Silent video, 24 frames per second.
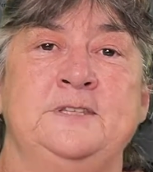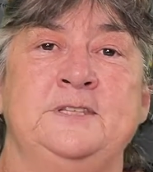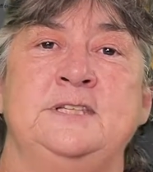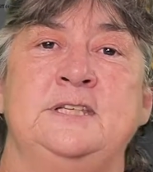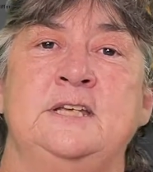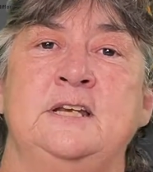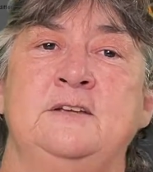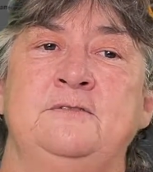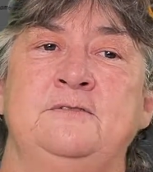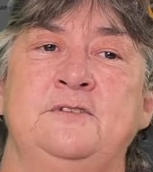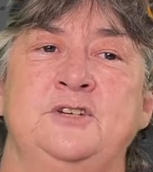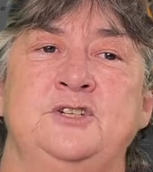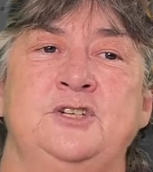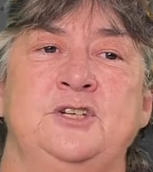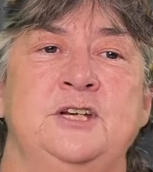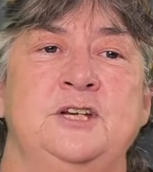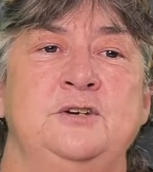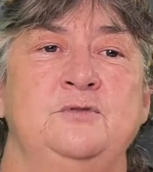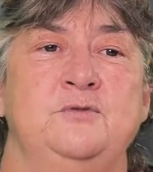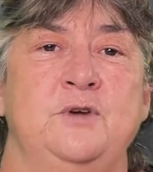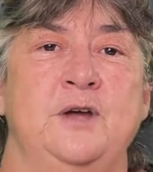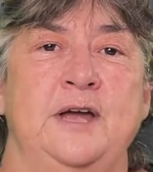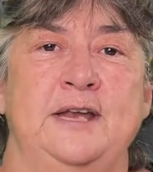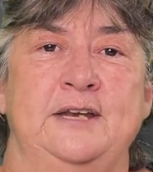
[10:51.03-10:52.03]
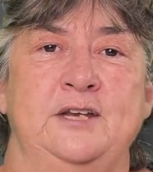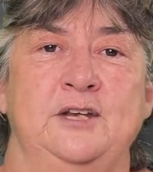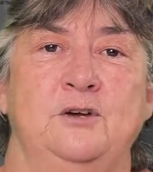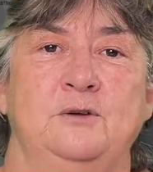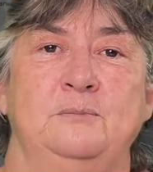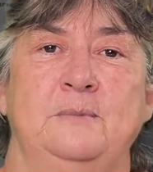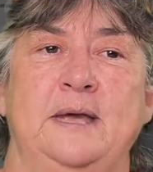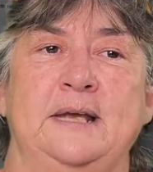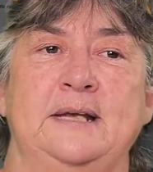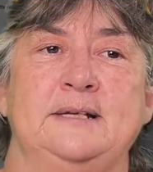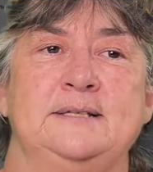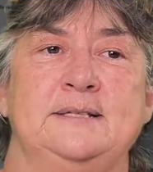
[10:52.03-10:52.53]
Television and radio
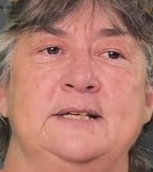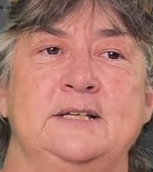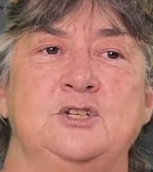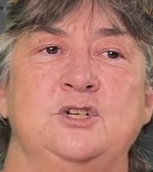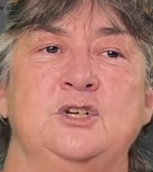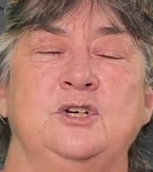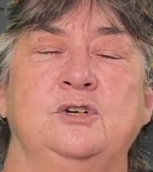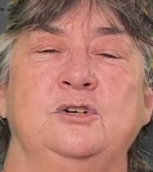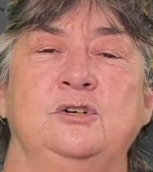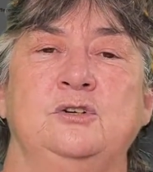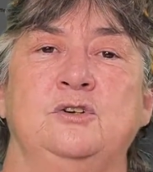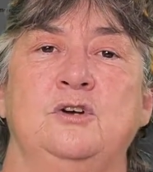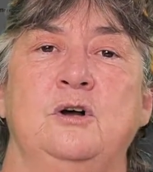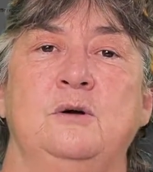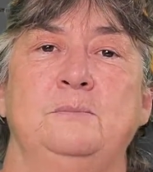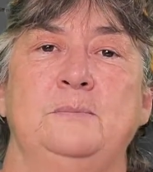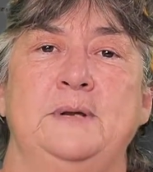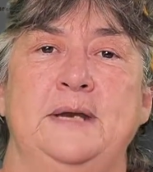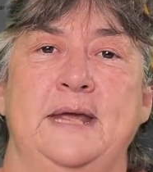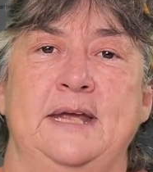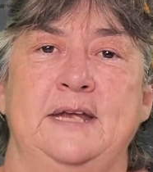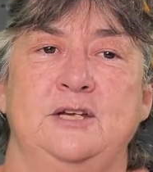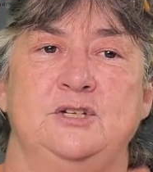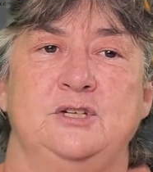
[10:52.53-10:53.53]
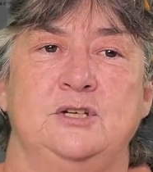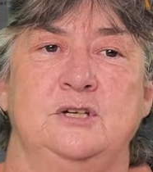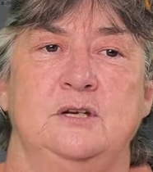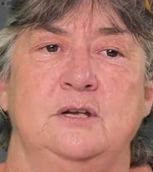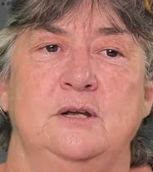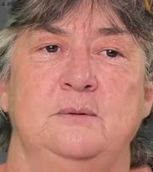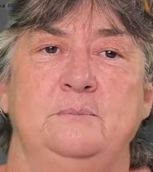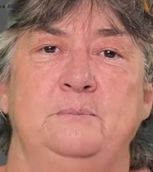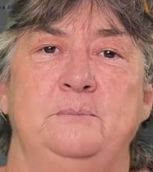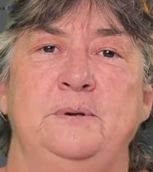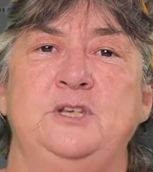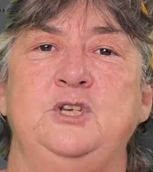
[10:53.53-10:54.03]
make such a good combination,
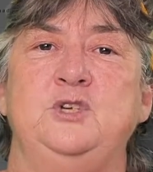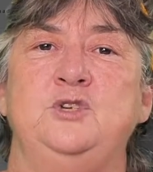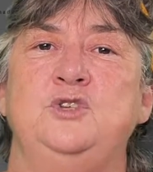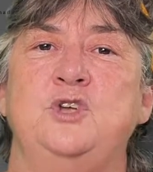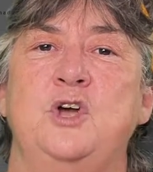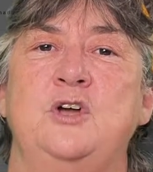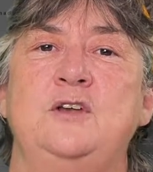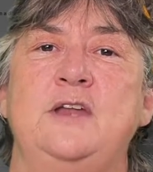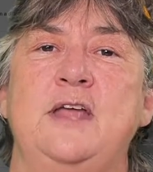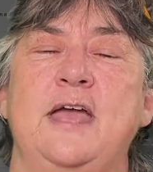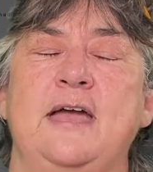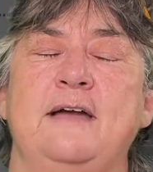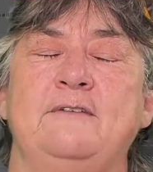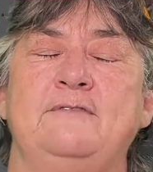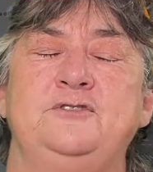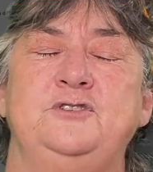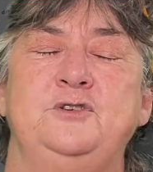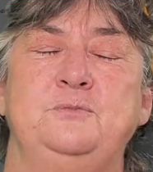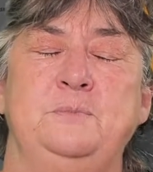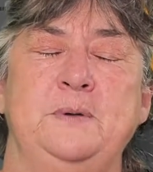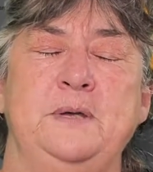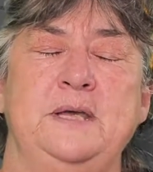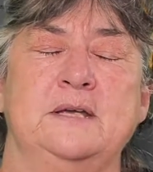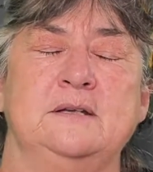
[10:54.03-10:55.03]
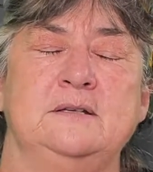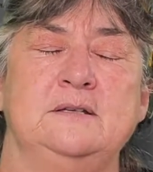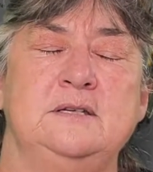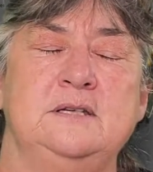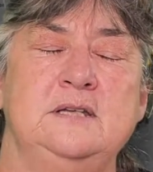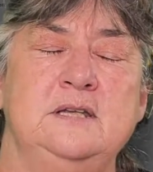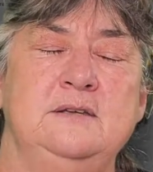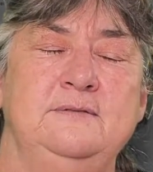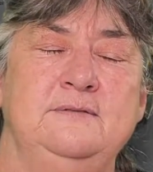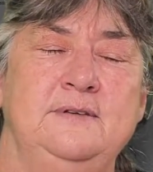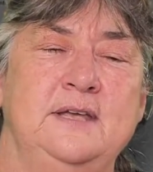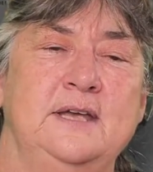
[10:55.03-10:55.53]
but you don't have to be a
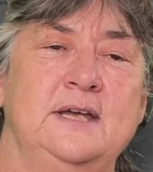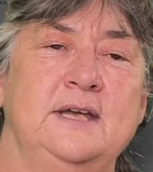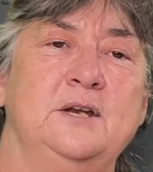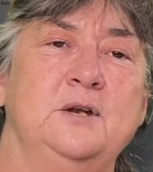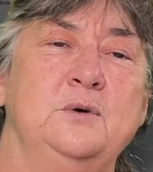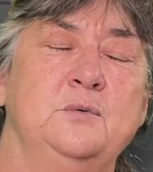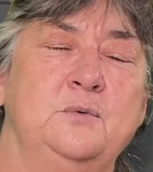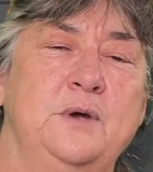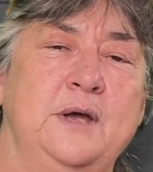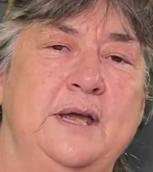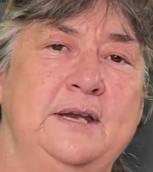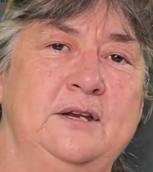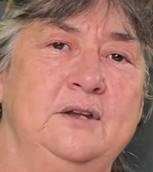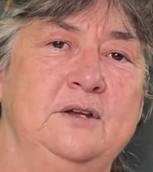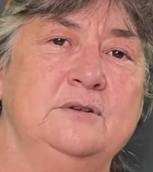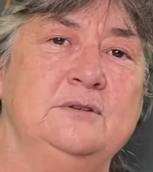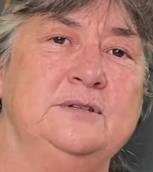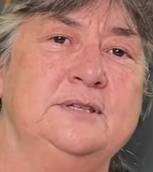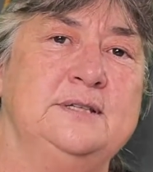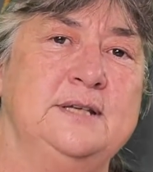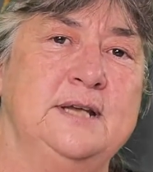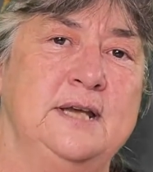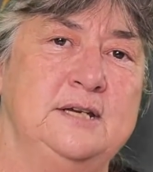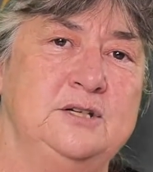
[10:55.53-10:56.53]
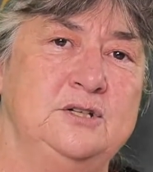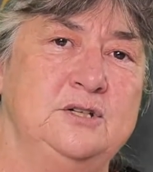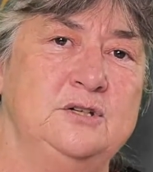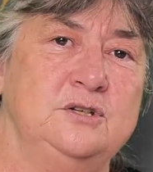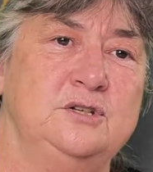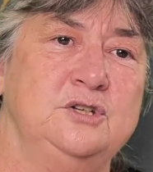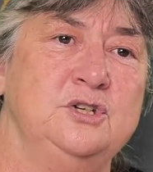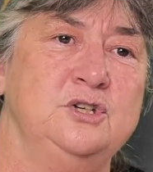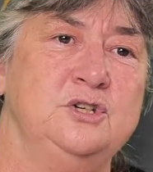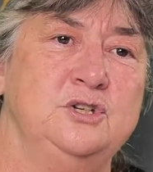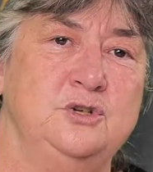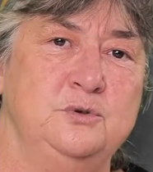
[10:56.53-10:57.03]
TV and a radio station
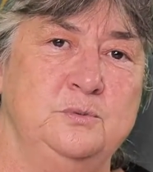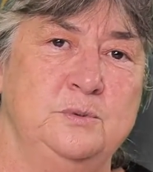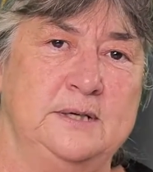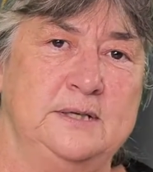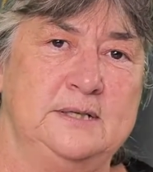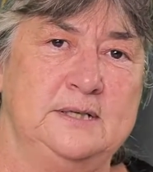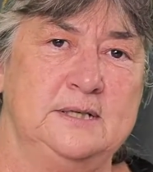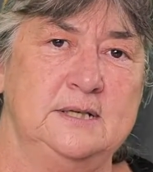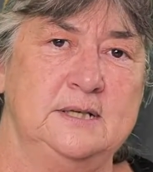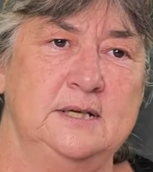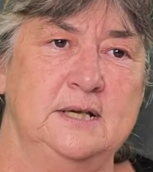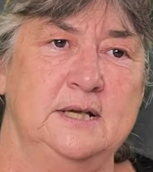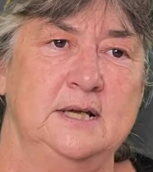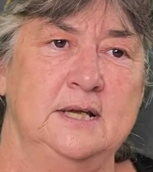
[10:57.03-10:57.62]
to do it.